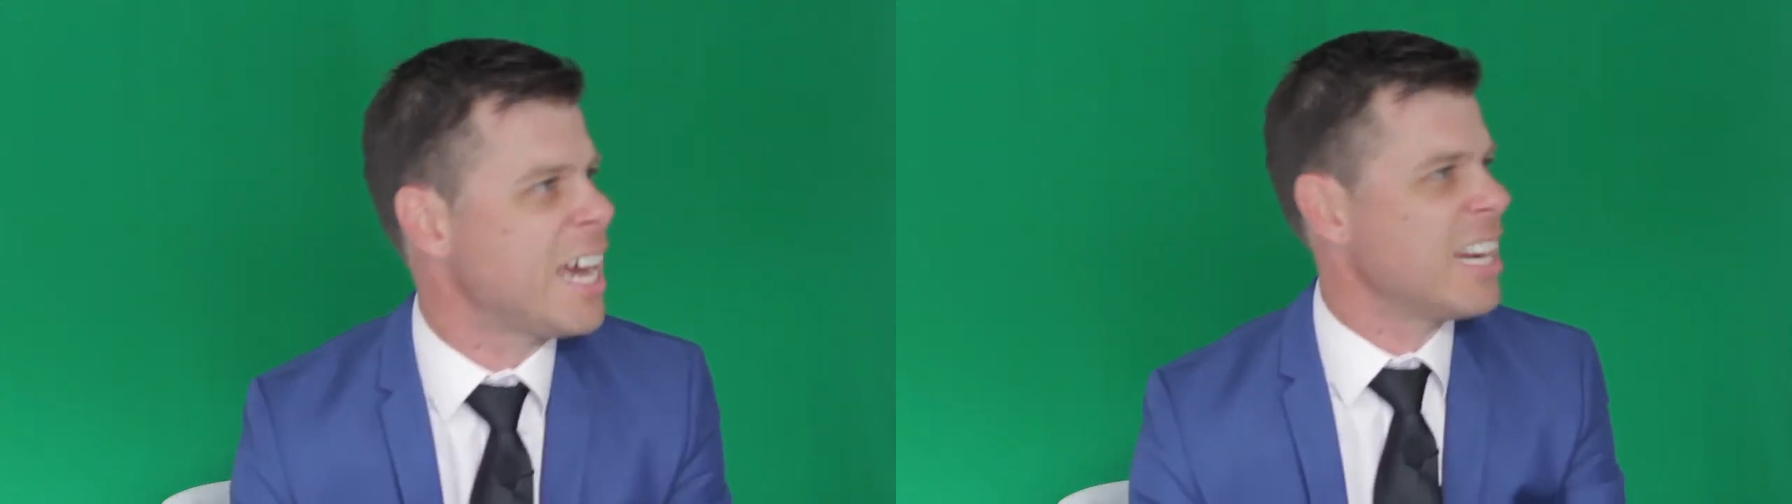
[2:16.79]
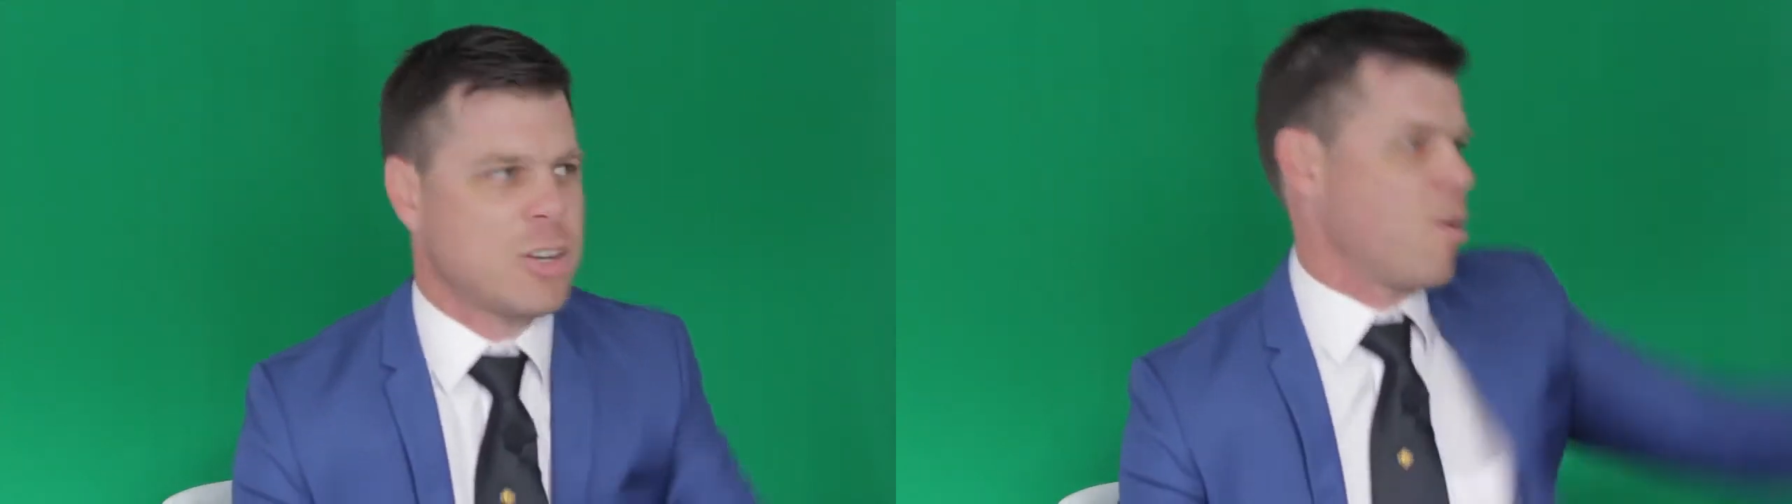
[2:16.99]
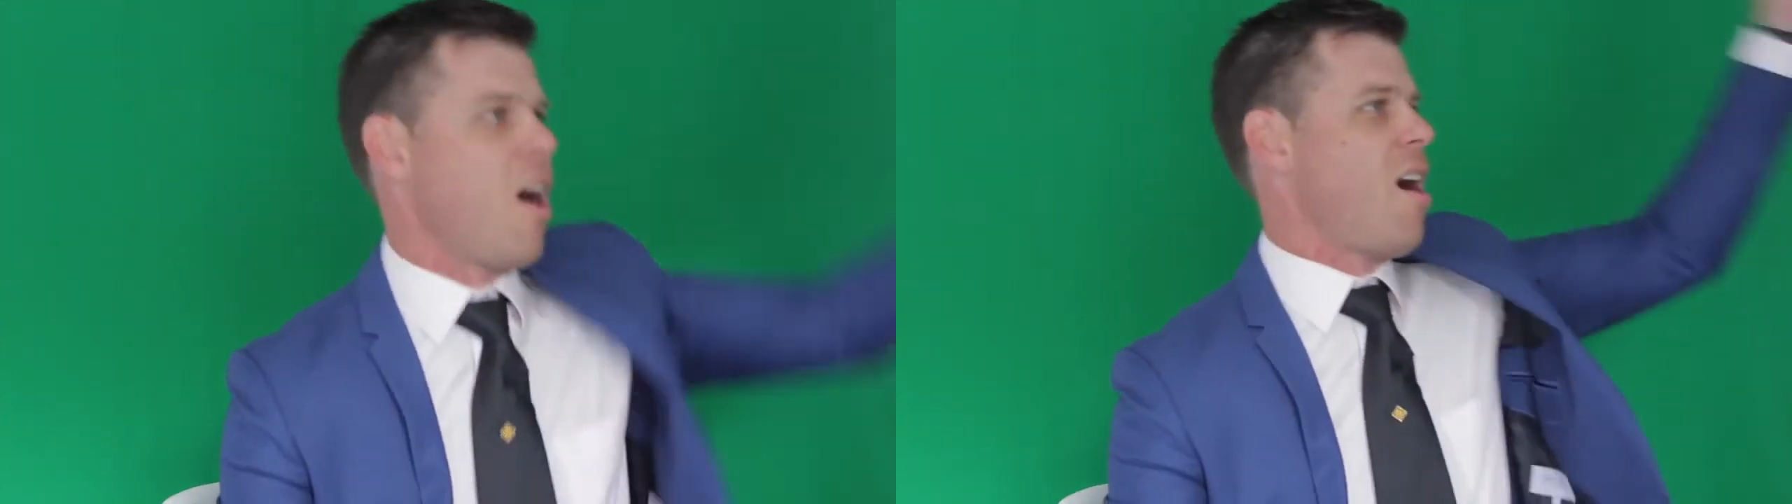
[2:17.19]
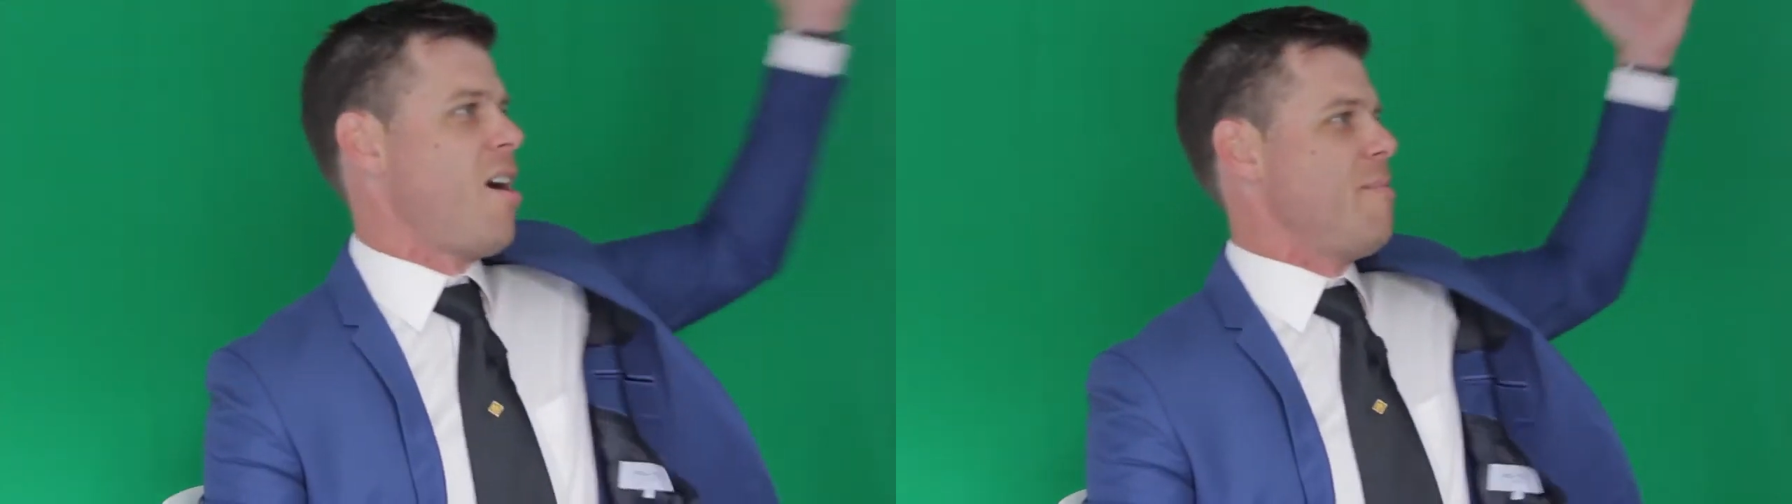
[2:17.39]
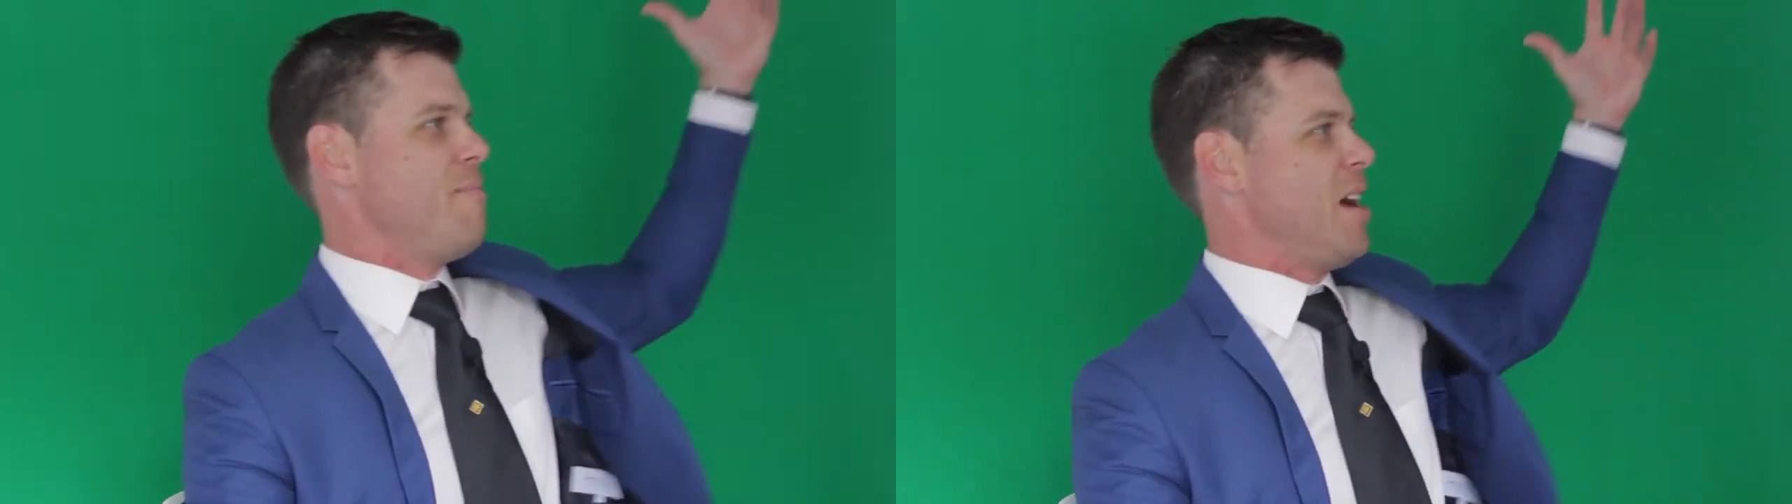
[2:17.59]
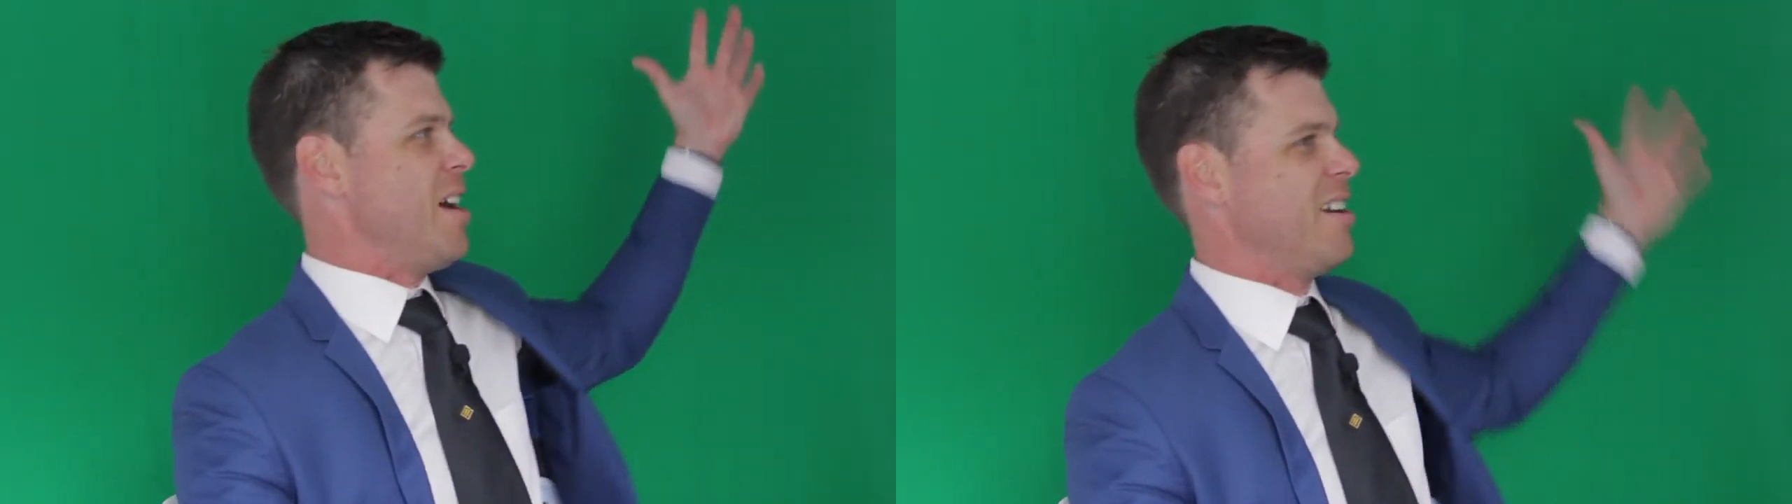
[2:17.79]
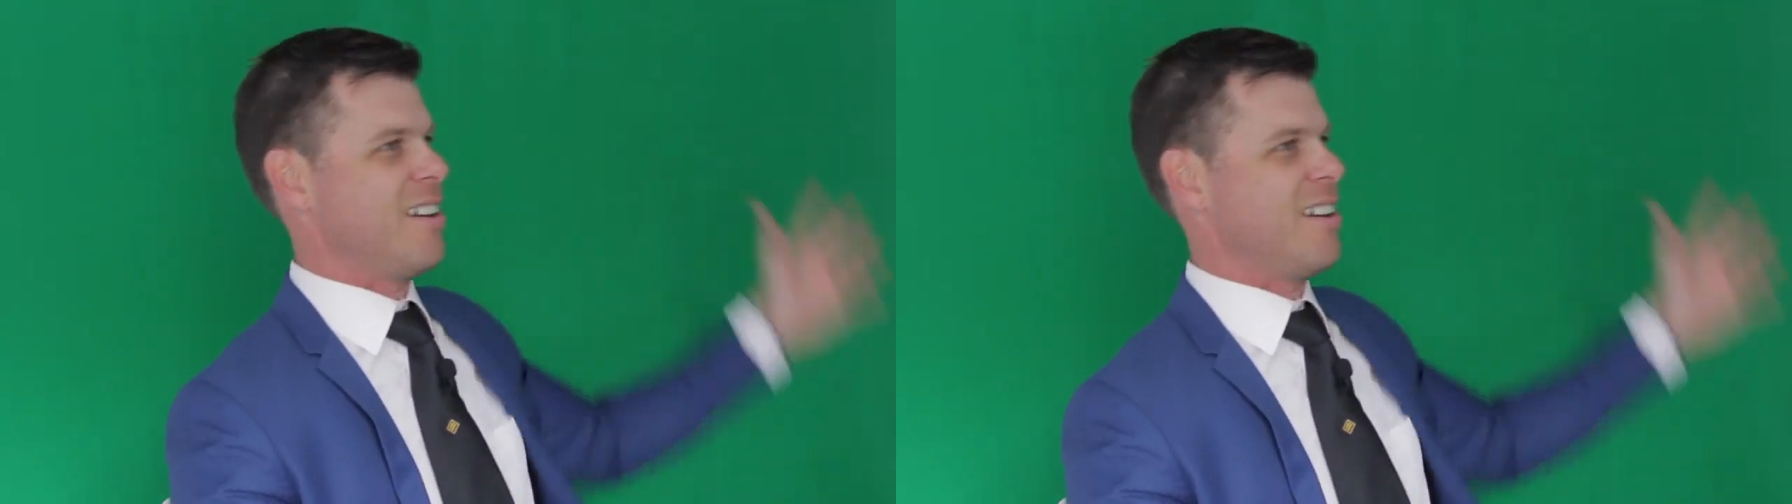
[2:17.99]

that a crime?